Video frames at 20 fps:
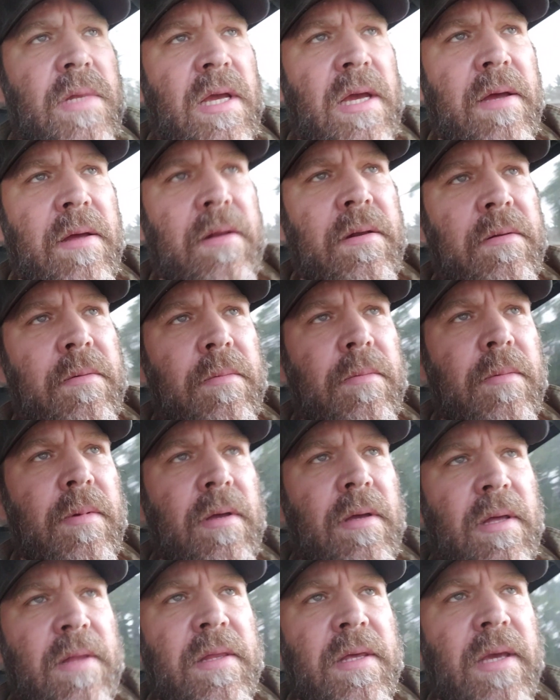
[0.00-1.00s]
And
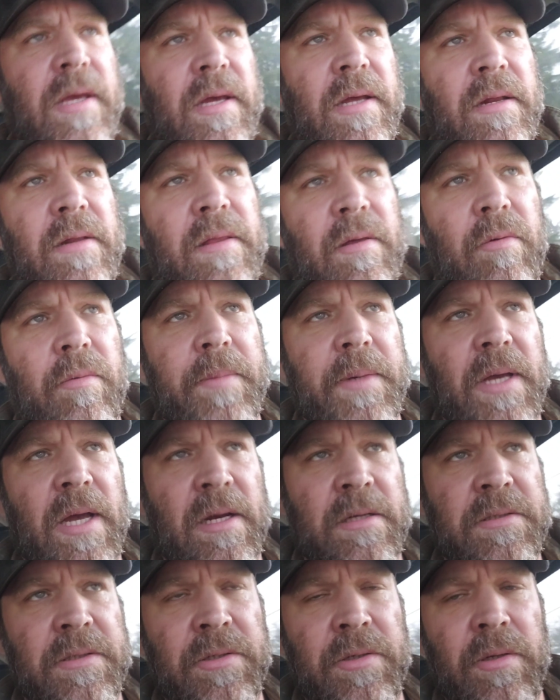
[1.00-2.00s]
in the end, they will be
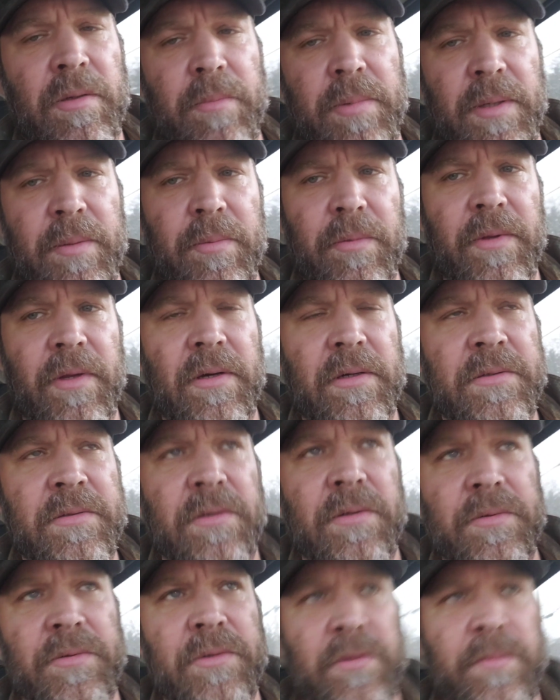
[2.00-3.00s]
executing people they are
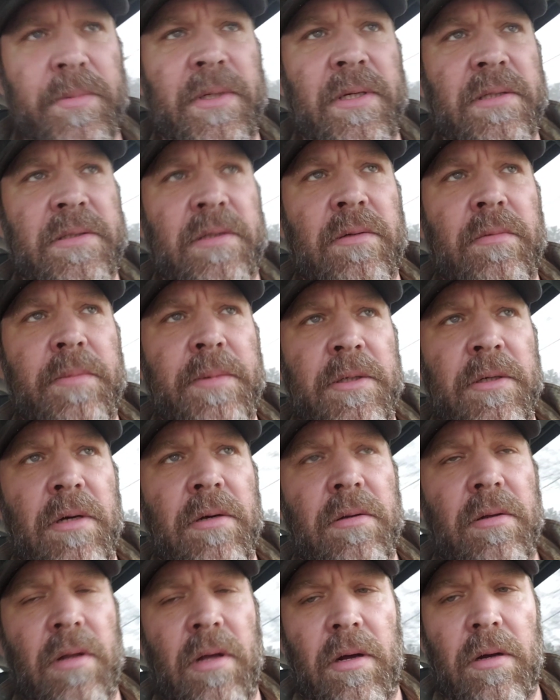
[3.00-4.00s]
told to, because it will be
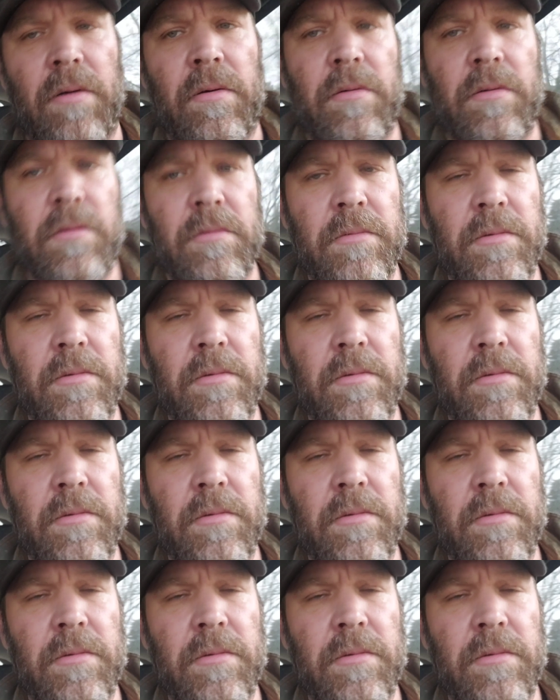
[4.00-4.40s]
called law,